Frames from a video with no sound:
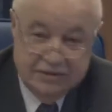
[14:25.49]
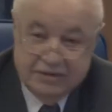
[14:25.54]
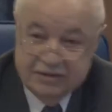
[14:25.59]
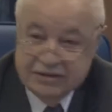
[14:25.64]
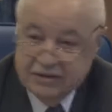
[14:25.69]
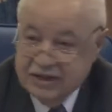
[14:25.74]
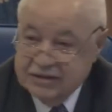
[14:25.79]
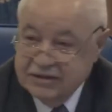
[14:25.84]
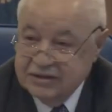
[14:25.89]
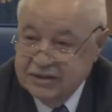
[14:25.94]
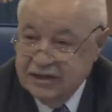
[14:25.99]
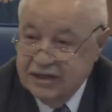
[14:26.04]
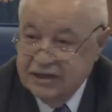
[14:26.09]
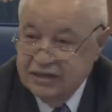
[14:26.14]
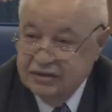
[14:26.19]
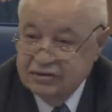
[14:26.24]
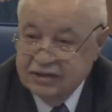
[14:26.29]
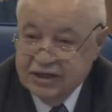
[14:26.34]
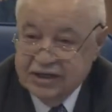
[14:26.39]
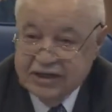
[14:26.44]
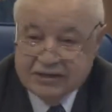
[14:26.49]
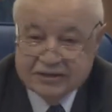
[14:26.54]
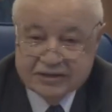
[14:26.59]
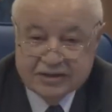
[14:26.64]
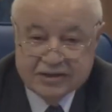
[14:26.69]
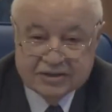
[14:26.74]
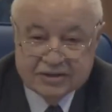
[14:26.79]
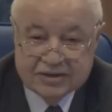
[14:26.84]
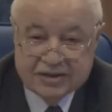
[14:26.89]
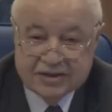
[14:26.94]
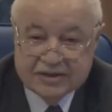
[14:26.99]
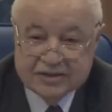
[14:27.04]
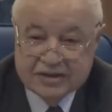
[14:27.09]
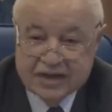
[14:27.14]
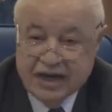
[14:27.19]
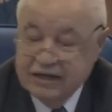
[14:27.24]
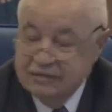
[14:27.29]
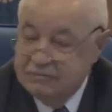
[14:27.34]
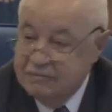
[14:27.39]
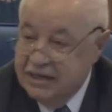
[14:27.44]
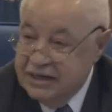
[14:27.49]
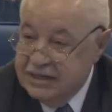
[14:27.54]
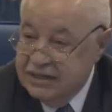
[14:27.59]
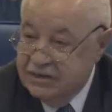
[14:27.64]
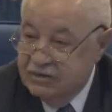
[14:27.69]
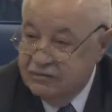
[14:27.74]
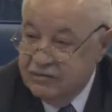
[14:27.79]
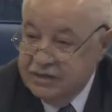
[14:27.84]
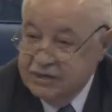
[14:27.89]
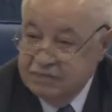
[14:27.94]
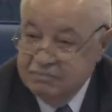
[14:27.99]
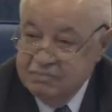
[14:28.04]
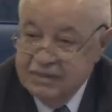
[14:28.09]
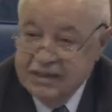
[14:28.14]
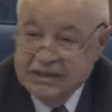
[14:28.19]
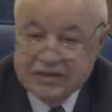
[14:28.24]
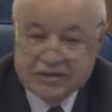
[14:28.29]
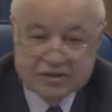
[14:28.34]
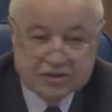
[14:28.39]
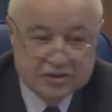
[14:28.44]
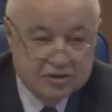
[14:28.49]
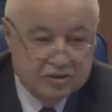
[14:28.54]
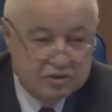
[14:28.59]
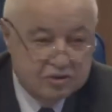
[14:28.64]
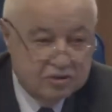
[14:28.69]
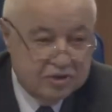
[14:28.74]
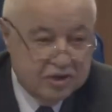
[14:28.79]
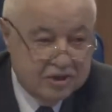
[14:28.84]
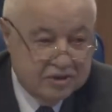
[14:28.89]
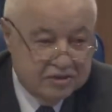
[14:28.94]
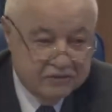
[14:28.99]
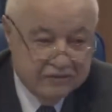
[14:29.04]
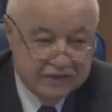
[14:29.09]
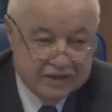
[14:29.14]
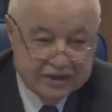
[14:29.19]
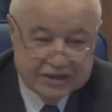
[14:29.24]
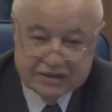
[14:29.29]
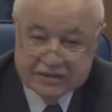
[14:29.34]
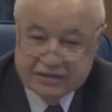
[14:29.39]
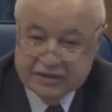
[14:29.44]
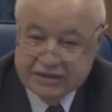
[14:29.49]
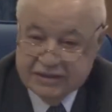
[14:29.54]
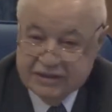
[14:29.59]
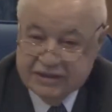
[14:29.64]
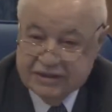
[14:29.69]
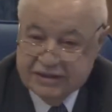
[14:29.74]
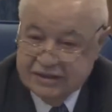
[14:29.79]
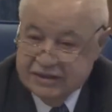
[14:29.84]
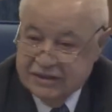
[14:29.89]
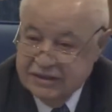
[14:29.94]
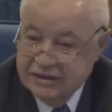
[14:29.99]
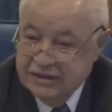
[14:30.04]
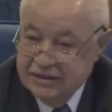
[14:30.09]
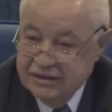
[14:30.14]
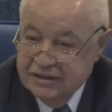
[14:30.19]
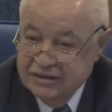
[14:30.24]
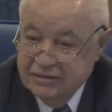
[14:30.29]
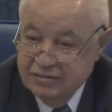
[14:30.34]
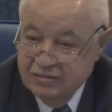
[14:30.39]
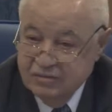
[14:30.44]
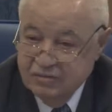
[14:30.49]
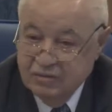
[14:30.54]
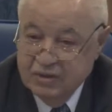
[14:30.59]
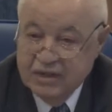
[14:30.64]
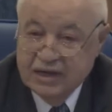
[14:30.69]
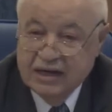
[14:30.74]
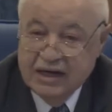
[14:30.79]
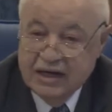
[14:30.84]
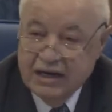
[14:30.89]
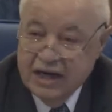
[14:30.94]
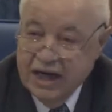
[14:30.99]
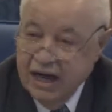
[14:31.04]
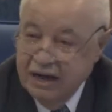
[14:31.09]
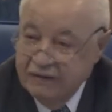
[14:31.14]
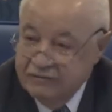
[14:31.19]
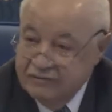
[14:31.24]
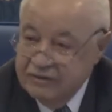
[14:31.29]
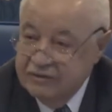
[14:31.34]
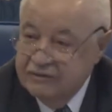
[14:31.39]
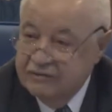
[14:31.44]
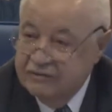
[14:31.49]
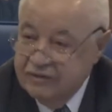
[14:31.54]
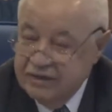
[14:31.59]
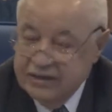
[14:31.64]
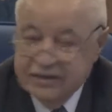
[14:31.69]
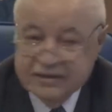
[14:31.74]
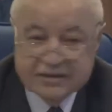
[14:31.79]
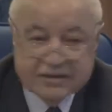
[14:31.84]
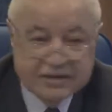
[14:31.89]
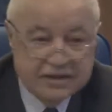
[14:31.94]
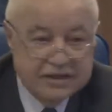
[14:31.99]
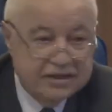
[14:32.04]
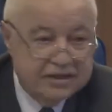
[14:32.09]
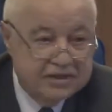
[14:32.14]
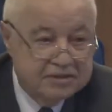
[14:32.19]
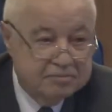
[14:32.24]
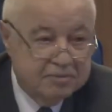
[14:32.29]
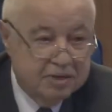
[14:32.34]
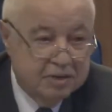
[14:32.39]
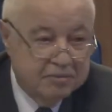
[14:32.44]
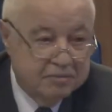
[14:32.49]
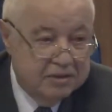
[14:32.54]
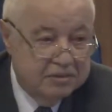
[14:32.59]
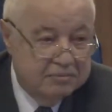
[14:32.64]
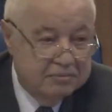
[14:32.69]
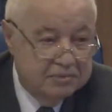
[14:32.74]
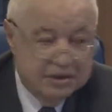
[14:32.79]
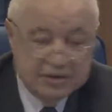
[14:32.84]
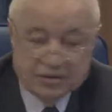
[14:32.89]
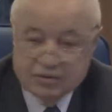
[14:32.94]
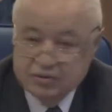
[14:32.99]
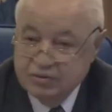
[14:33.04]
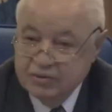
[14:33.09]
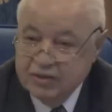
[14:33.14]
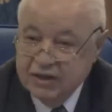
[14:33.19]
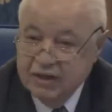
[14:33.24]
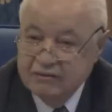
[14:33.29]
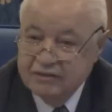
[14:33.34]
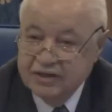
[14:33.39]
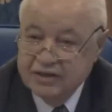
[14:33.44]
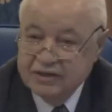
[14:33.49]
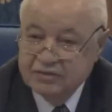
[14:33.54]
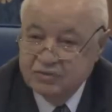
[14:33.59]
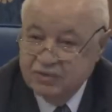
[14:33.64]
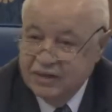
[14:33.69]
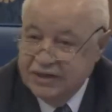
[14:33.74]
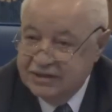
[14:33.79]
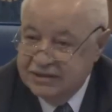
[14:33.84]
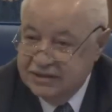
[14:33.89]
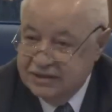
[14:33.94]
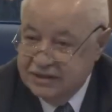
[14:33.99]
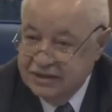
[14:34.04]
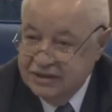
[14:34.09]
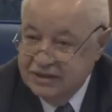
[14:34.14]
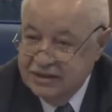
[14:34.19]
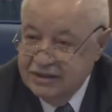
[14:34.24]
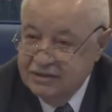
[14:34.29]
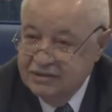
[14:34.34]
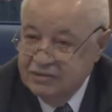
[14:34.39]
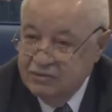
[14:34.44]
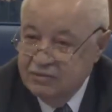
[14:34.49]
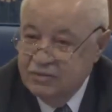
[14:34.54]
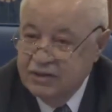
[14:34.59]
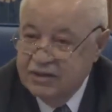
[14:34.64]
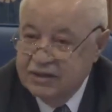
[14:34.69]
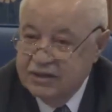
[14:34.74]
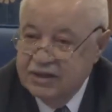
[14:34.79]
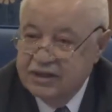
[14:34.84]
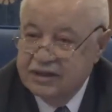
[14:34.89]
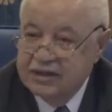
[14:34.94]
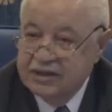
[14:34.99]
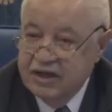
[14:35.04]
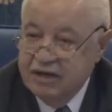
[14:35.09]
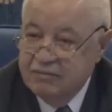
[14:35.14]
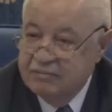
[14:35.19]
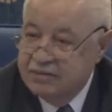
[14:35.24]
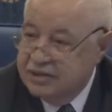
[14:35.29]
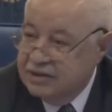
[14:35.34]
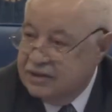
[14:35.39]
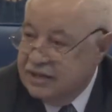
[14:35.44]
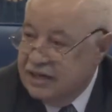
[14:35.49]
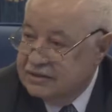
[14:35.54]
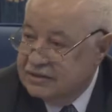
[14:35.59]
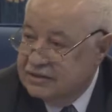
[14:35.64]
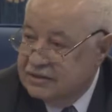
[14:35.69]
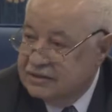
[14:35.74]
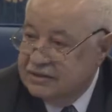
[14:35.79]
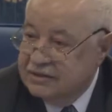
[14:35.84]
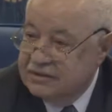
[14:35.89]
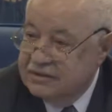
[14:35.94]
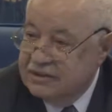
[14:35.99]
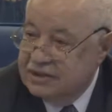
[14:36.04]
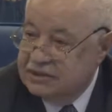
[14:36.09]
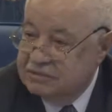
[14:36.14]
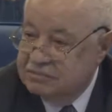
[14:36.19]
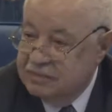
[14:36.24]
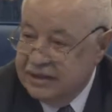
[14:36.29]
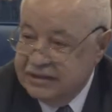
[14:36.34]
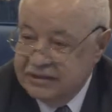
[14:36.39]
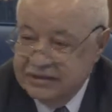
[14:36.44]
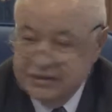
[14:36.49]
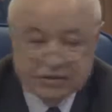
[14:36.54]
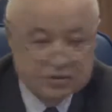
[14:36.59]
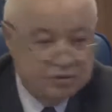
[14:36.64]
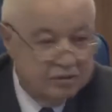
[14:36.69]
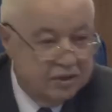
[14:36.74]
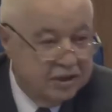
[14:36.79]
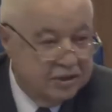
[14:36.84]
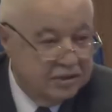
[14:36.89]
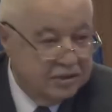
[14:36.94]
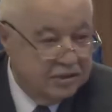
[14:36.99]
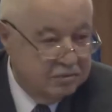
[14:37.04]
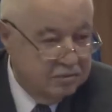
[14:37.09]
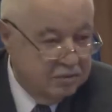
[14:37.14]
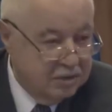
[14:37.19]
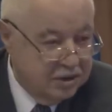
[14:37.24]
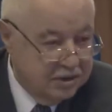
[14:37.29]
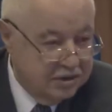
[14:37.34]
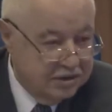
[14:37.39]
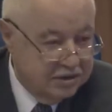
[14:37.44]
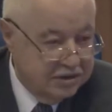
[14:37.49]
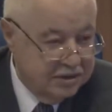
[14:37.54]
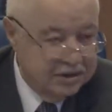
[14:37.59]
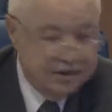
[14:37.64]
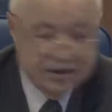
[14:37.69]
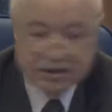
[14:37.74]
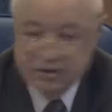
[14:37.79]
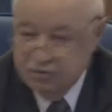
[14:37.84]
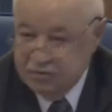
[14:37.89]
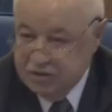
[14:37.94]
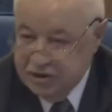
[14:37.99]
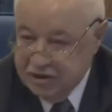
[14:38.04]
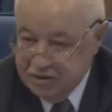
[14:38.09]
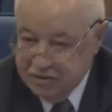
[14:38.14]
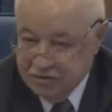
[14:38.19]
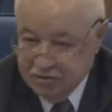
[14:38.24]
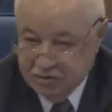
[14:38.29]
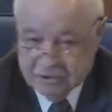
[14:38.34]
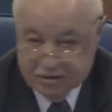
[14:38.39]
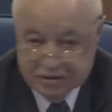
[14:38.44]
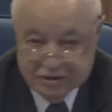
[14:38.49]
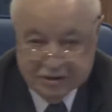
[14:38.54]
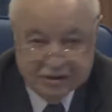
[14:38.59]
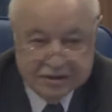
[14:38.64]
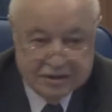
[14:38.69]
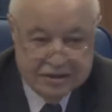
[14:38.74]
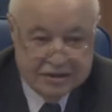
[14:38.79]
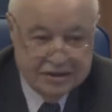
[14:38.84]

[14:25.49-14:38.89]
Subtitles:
industrial organizations, and many of the major users of electricity, will have a very serious problem in 2020 when the economic crisis is expected to hit the world, including Jordan.